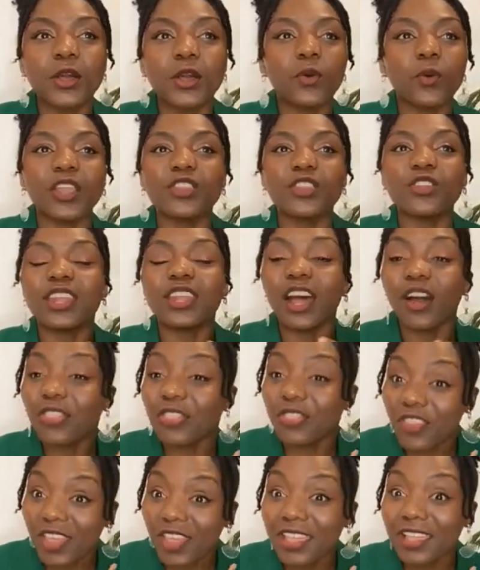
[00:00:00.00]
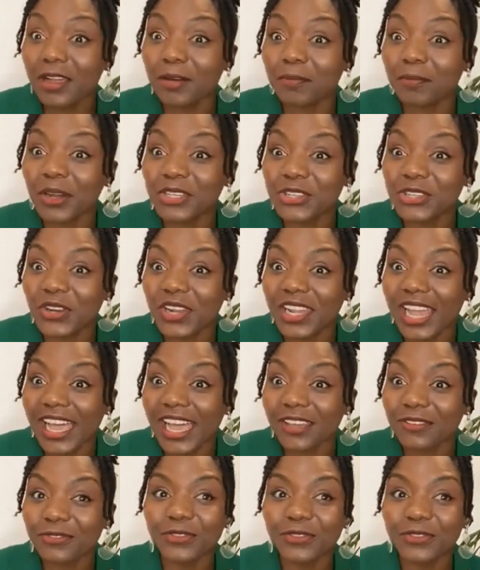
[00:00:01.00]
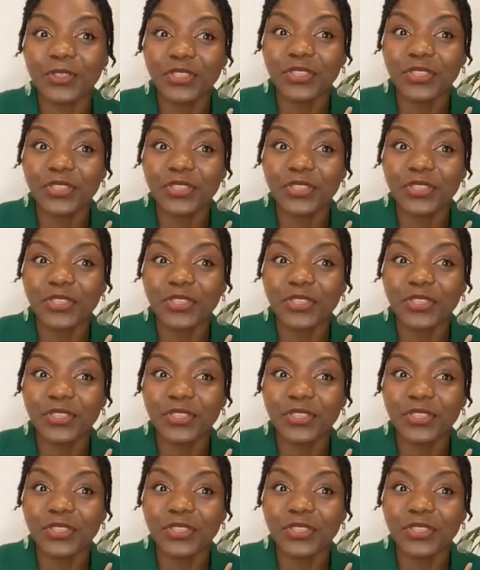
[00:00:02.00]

when you're now thinking about your life. You're